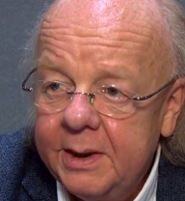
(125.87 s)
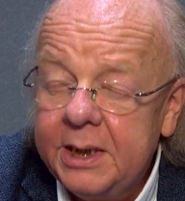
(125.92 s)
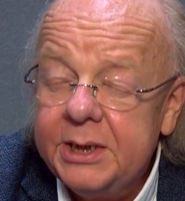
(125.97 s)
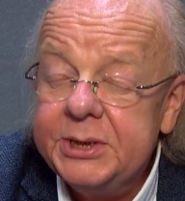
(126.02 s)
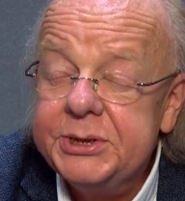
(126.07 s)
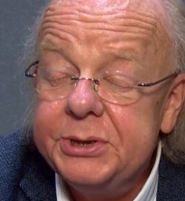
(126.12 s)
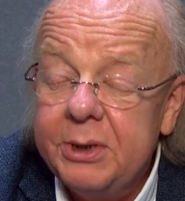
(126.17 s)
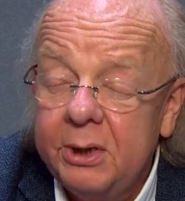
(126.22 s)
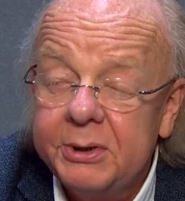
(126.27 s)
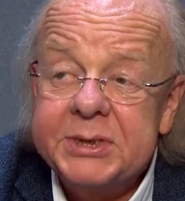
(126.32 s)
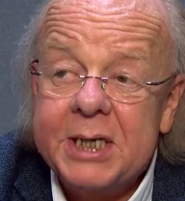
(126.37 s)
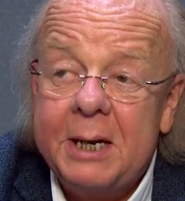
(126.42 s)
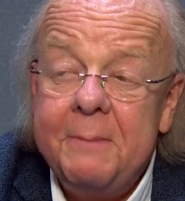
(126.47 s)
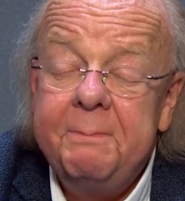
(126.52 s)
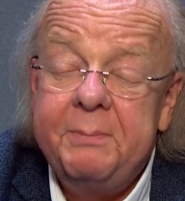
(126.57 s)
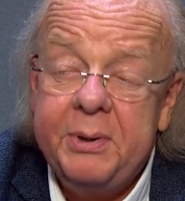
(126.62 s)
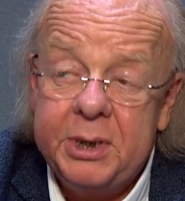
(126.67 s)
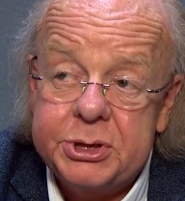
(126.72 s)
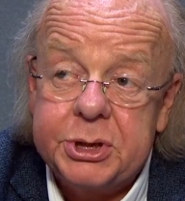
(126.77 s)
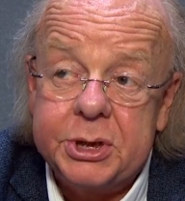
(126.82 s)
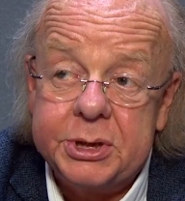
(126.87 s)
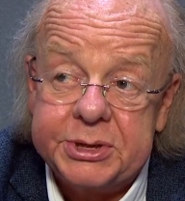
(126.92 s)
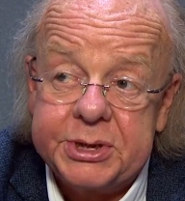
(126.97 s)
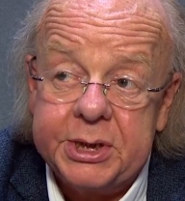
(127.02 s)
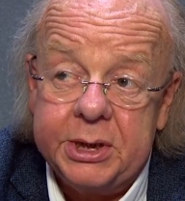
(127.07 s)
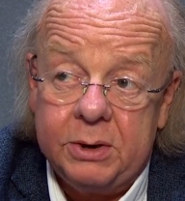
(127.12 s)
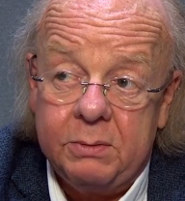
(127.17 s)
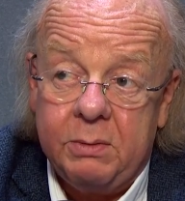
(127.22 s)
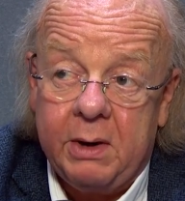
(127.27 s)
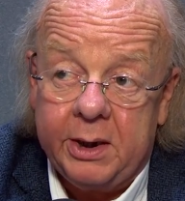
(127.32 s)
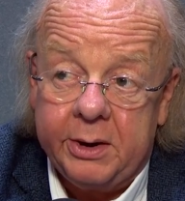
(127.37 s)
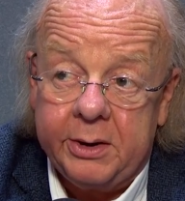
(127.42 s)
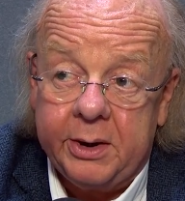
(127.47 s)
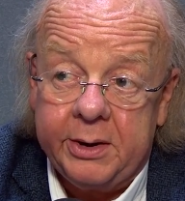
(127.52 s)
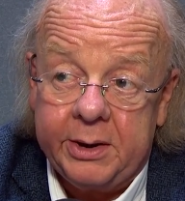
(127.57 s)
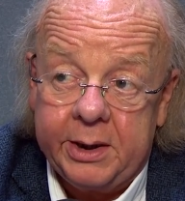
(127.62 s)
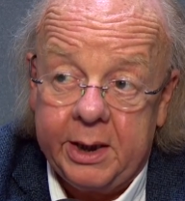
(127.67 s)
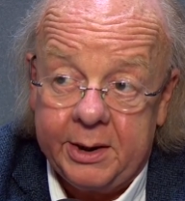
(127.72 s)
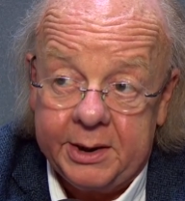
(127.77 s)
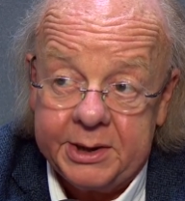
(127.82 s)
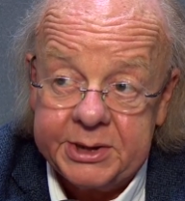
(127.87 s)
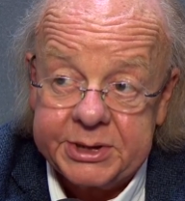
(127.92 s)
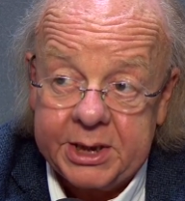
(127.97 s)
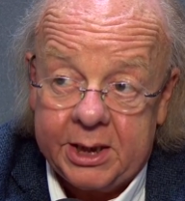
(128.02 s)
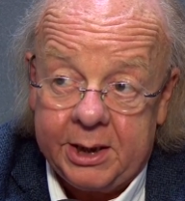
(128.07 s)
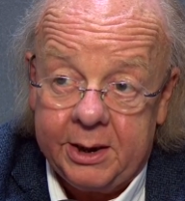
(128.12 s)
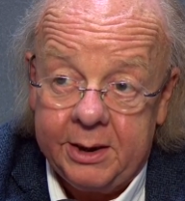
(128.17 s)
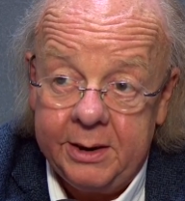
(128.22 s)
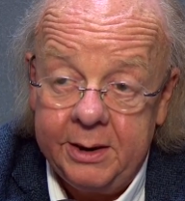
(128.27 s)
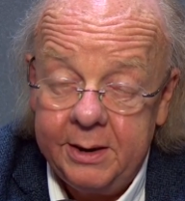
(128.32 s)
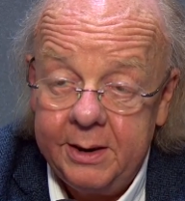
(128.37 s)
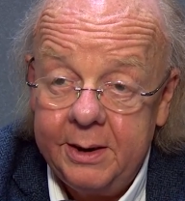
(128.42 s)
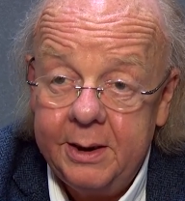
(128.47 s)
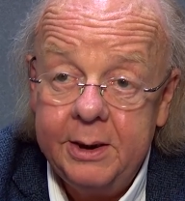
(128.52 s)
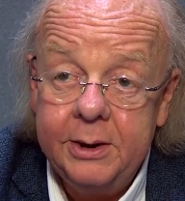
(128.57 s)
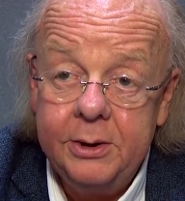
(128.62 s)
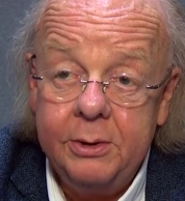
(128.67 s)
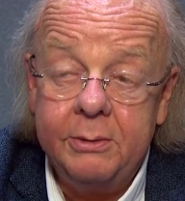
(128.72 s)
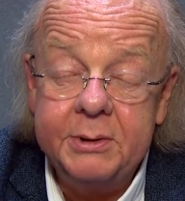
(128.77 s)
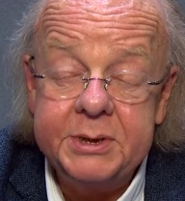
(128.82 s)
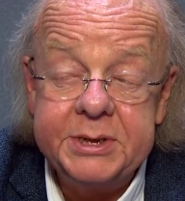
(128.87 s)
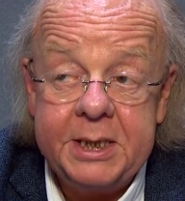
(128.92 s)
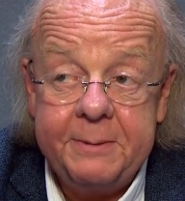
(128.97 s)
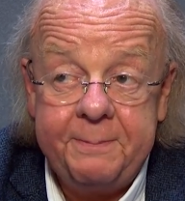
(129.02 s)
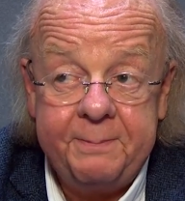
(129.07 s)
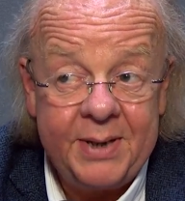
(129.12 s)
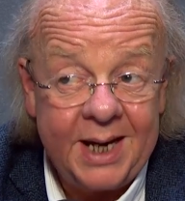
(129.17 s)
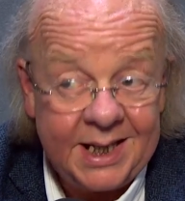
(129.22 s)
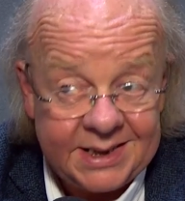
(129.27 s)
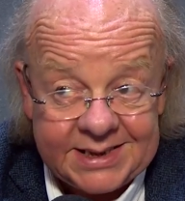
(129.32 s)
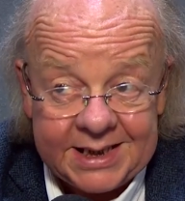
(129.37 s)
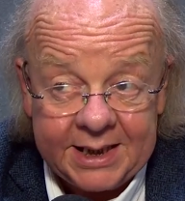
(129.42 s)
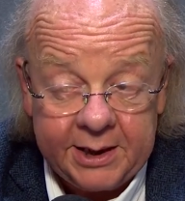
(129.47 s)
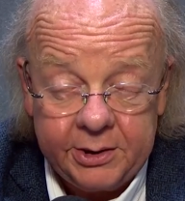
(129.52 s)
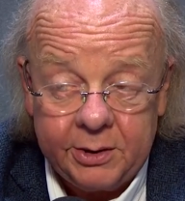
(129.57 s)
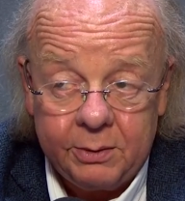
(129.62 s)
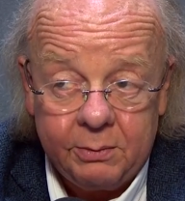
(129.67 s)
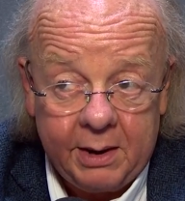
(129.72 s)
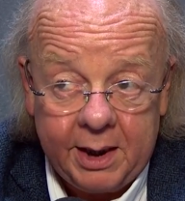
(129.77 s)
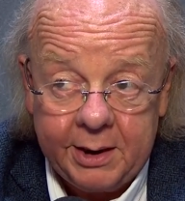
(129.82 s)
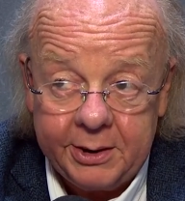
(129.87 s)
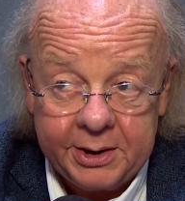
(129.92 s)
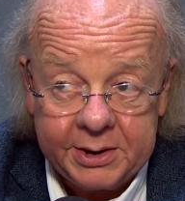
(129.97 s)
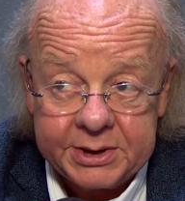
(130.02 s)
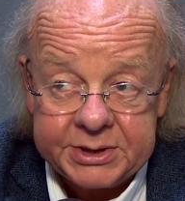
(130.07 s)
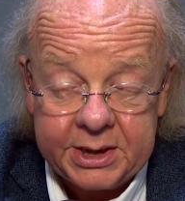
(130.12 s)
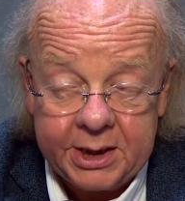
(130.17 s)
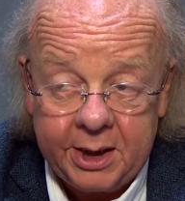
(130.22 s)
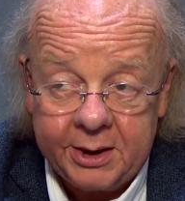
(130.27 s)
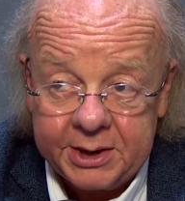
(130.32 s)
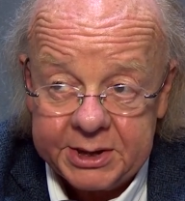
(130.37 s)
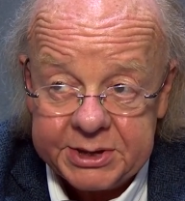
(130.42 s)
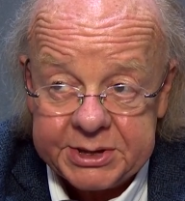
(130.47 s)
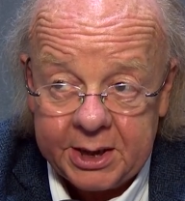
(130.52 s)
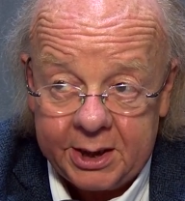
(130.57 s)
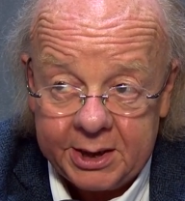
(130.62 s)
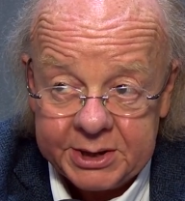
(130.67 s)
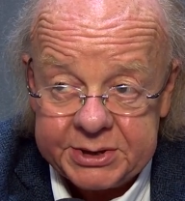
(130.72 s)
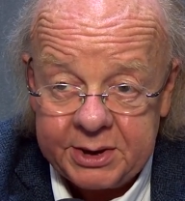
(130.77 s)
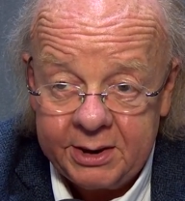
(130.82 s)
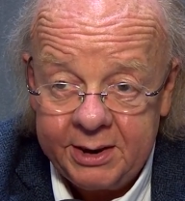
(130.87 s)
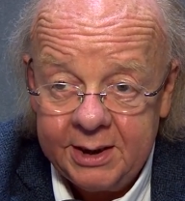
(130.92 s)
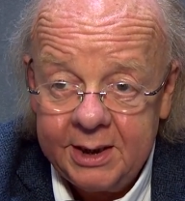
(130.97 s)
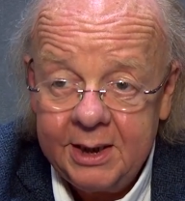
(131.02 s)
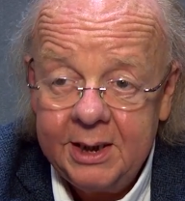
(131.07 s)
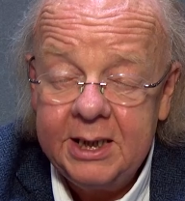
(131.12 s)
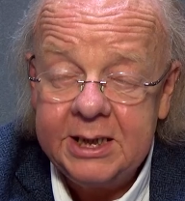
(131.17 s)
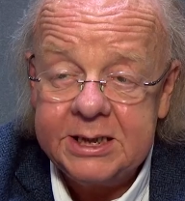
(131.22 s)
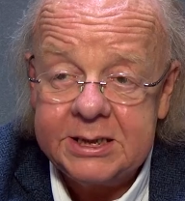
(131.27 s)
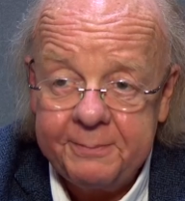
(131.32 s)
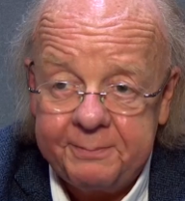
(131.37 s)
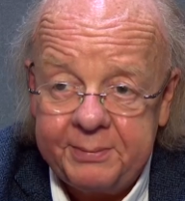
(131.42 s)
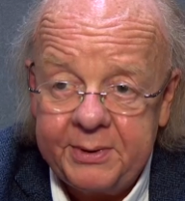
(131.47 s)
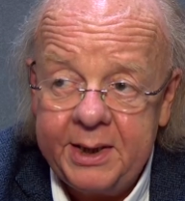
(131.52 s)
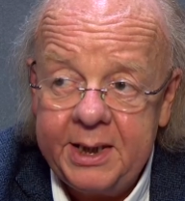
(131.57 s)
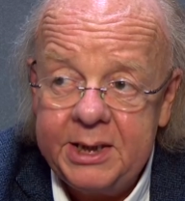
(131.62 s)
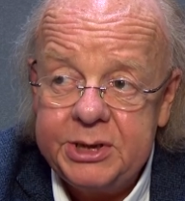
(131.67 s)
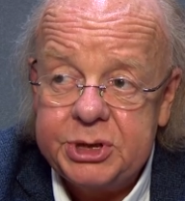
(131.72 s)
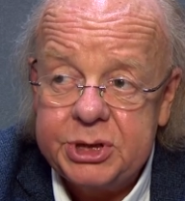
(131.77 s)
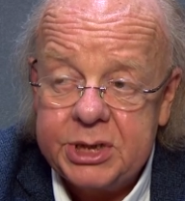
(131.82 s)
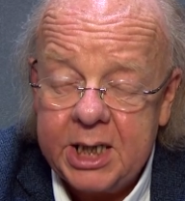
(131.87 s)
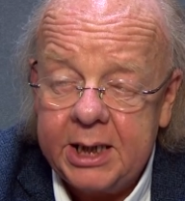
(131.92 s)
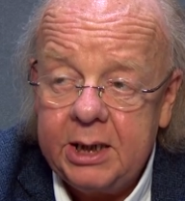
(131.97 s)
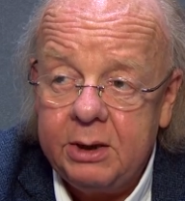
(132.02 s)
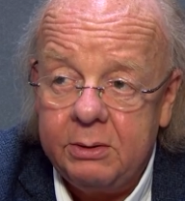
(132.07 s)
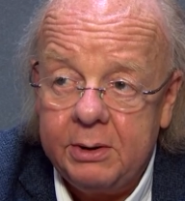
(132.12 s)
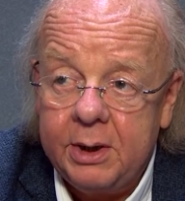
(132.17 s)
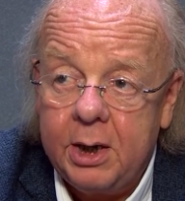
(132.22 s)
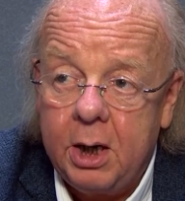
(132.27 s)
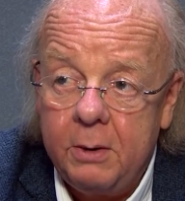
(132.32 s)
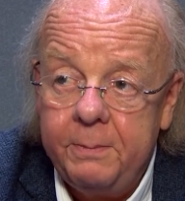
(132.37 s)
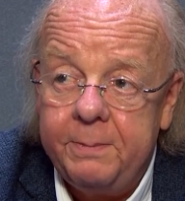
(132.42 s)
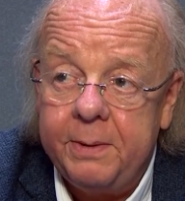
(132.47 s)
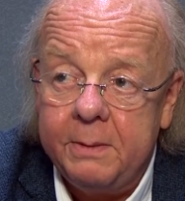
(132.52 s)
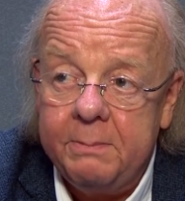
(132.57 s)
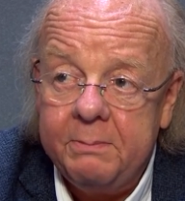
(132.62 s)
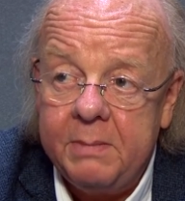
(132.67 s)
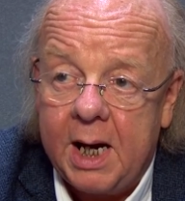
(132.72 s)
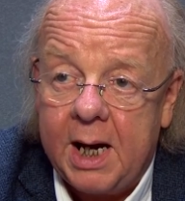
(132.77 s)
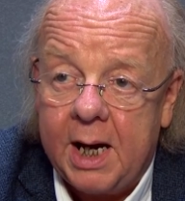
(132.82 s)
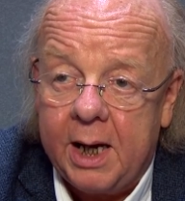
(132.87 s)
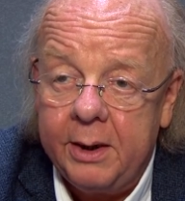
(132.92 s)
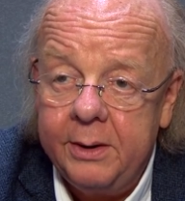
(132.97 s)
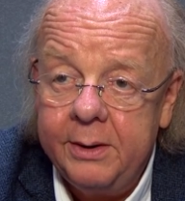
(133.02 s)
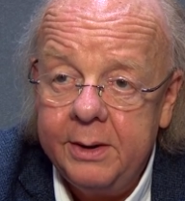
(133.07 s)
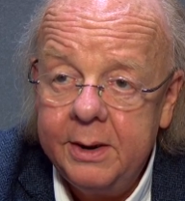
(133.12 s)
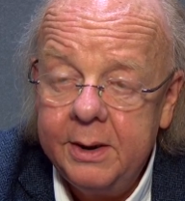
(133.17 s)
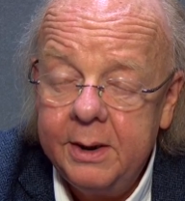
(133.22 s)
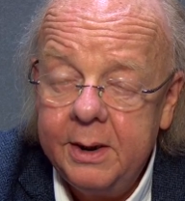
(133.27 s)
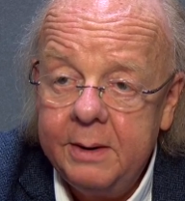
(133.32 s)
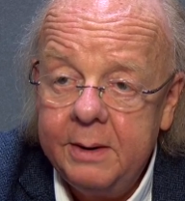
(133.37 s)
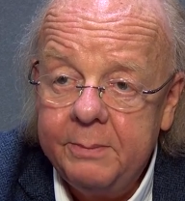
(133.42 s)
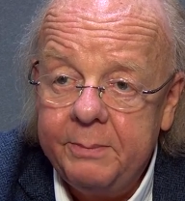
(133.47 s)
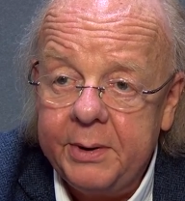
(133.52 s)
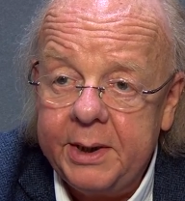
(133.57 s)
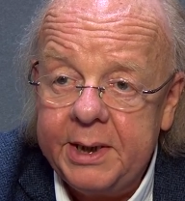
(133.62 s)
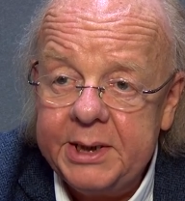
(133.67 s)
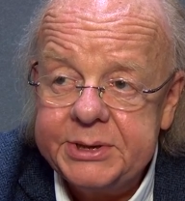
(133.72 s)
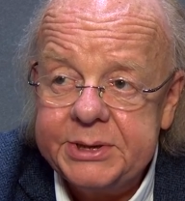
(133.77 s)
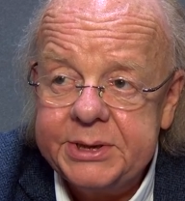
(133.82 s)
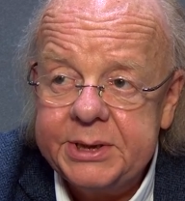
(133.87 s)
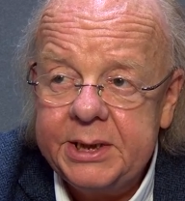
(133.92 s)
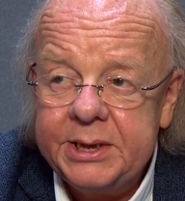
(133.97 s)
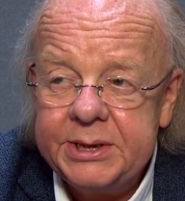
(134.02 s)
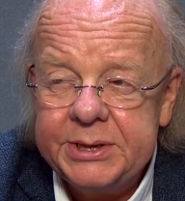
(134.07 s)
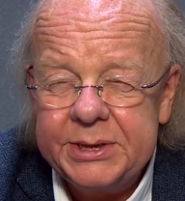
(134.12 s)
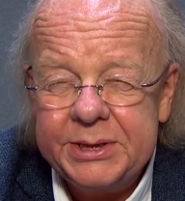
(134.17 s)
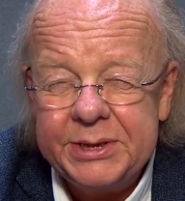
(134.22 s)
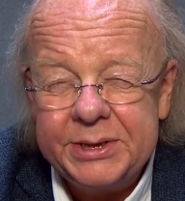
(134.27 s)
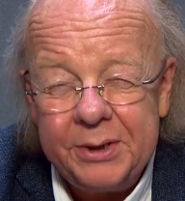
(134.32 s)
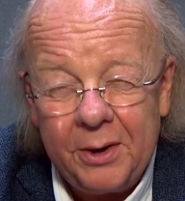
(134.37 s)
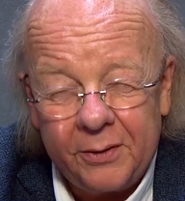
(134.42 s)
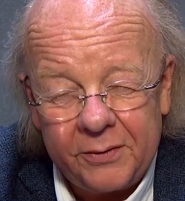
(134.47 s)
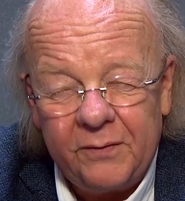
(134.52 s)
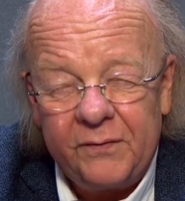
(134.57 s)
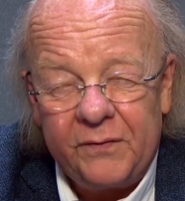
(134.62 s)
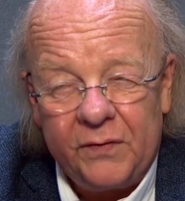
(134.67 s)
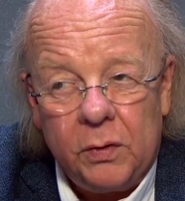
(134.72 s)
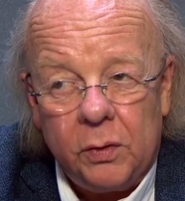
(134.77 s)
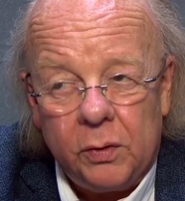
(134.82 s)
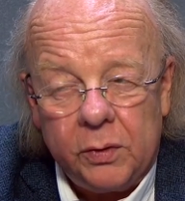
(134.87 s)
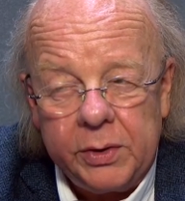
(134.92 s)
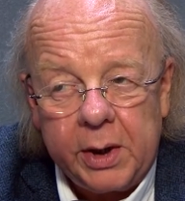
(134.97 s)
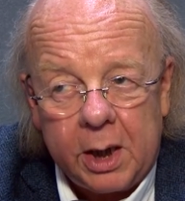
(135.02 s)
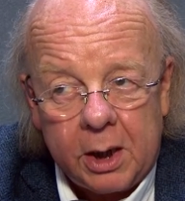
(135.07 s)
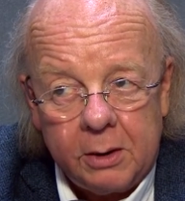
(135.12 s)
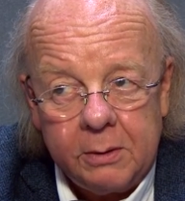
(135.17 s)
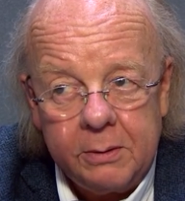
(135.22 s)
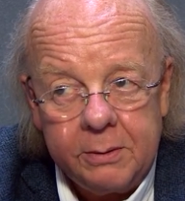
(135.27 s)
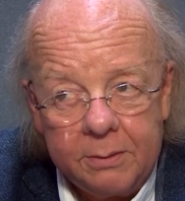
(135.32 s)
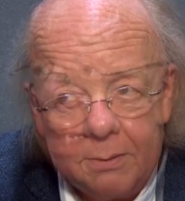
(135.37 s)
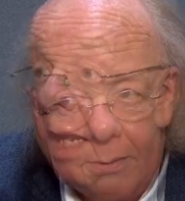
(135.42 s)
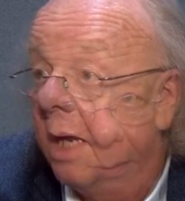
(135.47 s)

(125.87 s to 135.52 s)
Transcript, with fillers: He's not ambitious in the way that the others are, nor is he petty in the way that the others are. So he's a pretty genuine, open man, but he's not a fool, no.